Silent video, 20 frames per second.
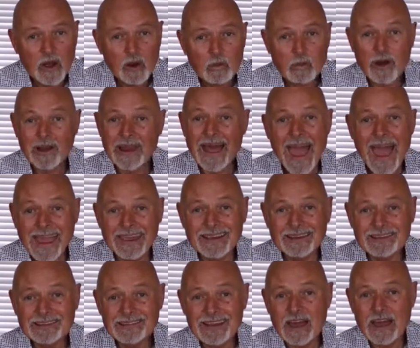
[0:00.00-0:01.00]
while
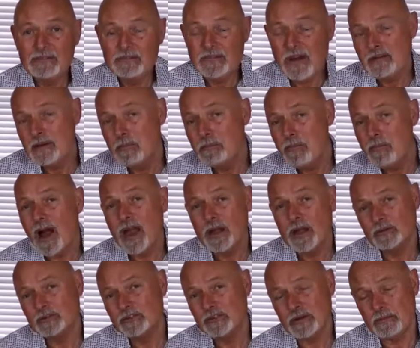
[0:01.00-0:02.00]
Hanks had very
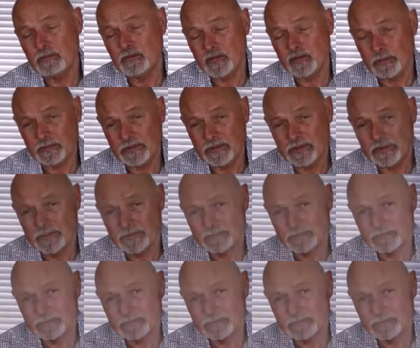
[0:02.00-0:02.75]
mild symptoms.